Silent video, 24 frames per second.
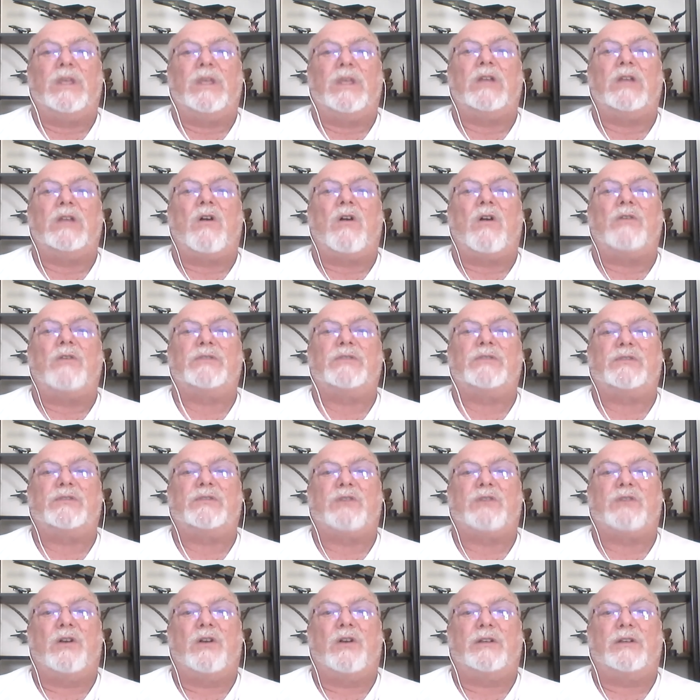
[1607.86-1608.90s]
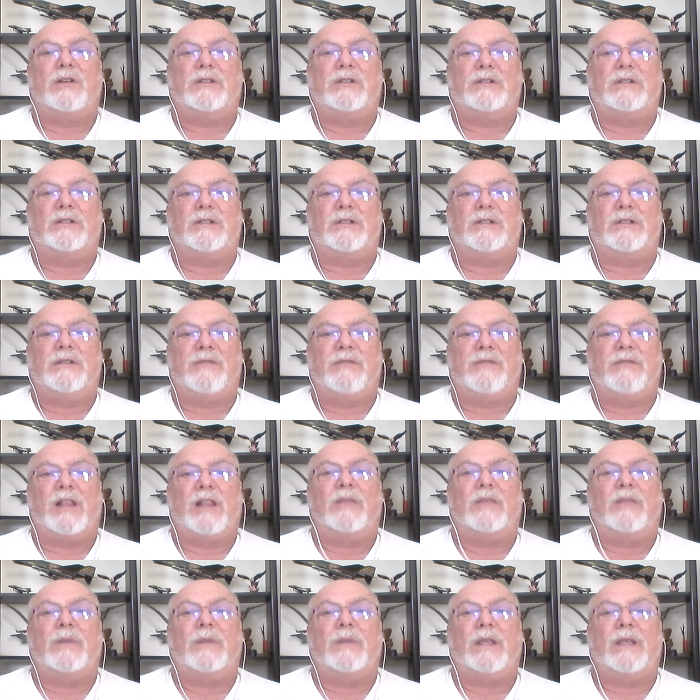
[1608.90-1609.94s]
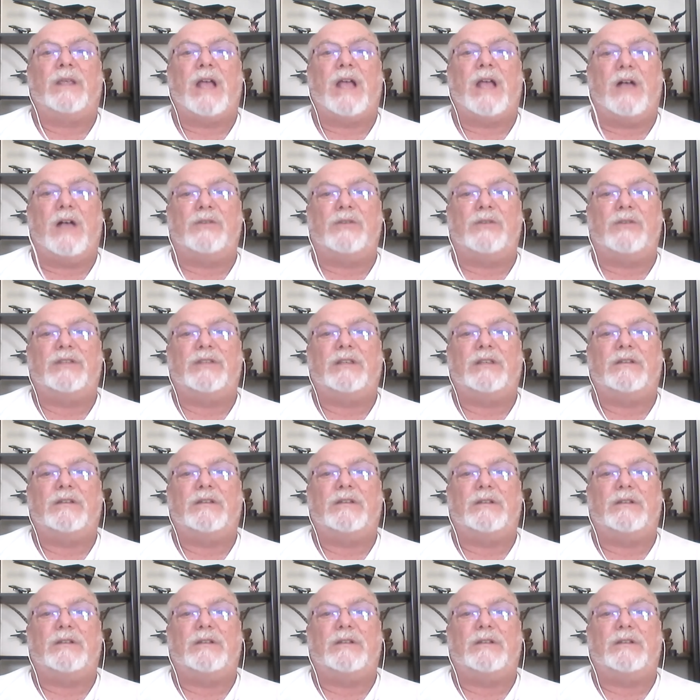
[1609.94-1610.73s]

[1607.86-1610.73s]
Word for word: also start developing housing